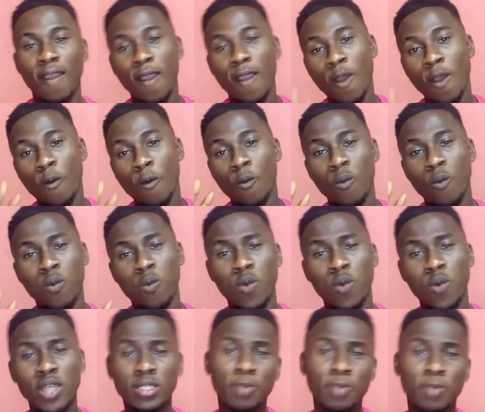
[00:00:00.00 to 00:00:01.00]
What's
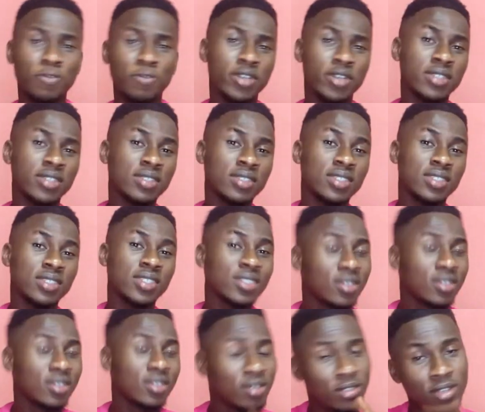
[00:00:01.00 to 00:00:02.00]
up, friends?
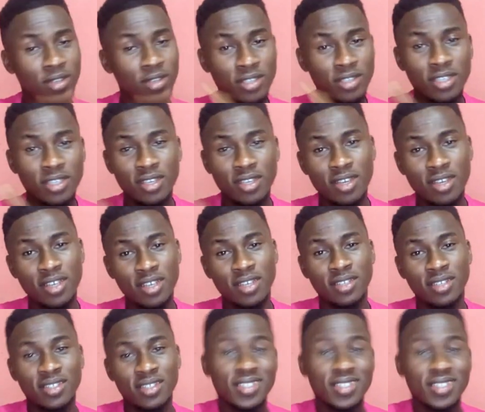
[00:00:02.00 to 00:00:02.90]
Josie here again.